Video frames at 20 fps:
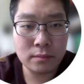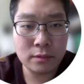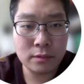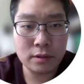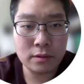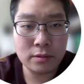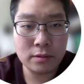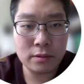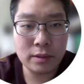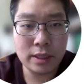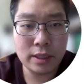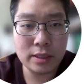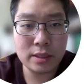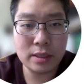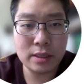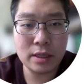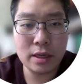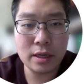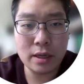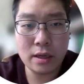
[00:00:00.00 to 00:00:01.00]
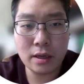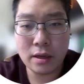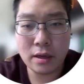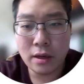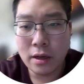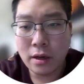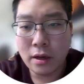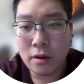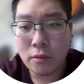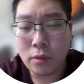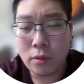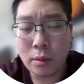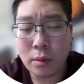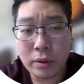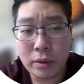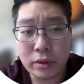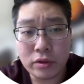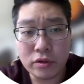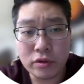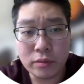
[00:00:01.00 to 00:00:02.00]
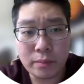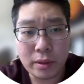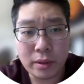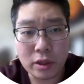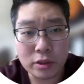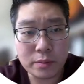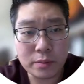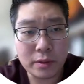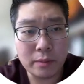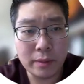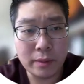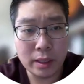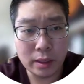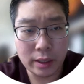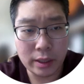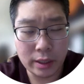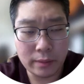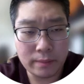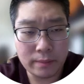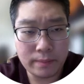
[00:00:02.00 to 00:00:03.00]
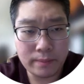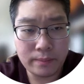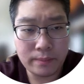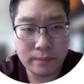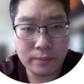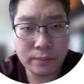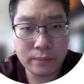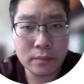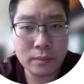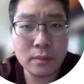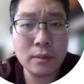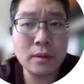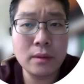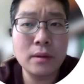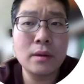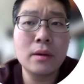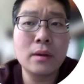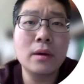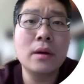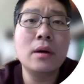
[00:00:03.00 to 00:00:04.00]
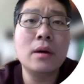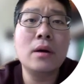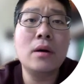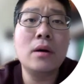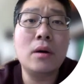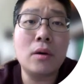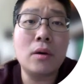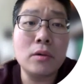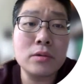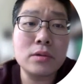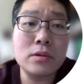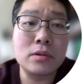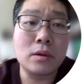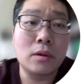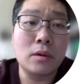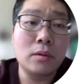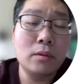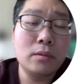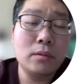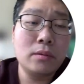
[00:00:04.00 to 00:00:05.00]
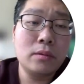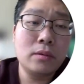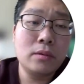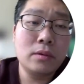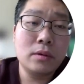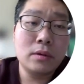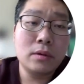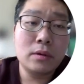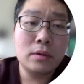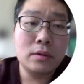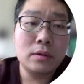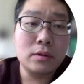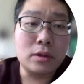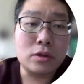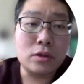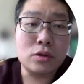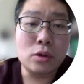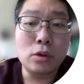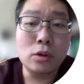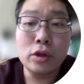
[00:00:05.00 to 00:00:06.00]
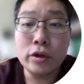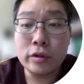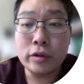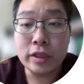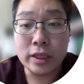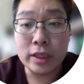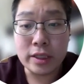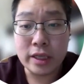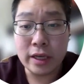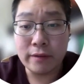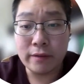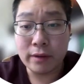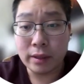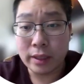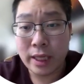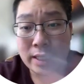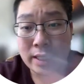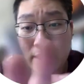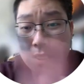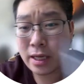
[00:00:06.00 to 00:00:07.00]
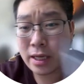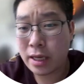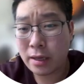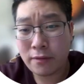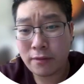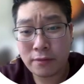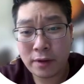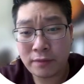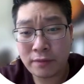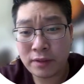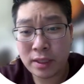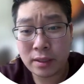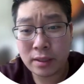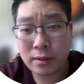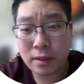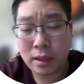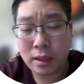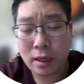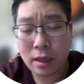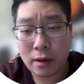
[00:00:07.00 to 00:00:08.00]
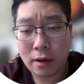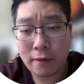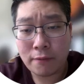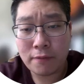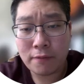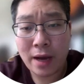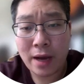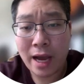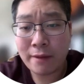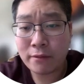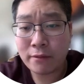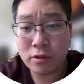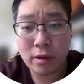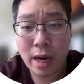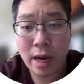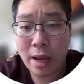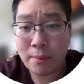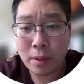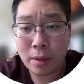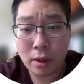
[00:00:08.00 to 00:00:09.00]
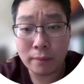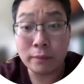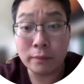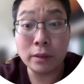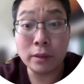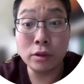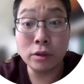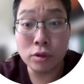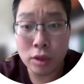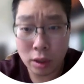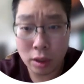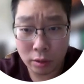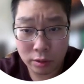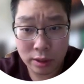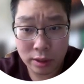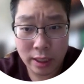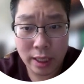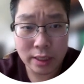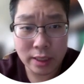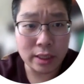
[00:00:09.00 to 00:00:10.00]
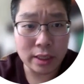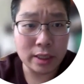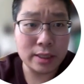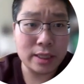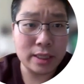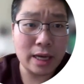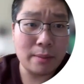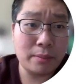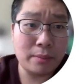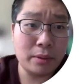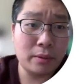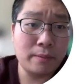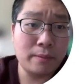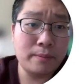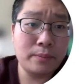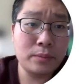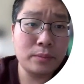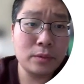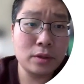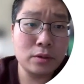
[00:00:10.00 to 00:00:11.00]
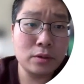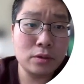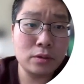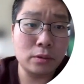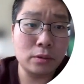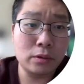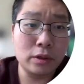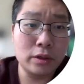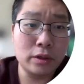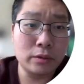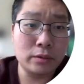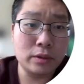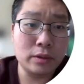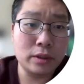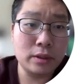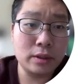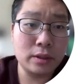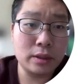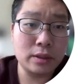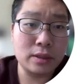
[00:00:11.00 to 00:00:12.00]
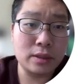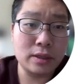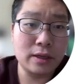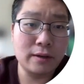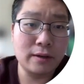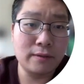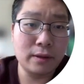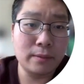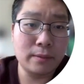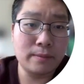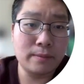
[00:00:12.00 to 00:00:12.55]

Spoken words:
So let's say 1.2 parts per million. Also, the solute is given. Let's say 5 grams of glucose as an example. Solute is given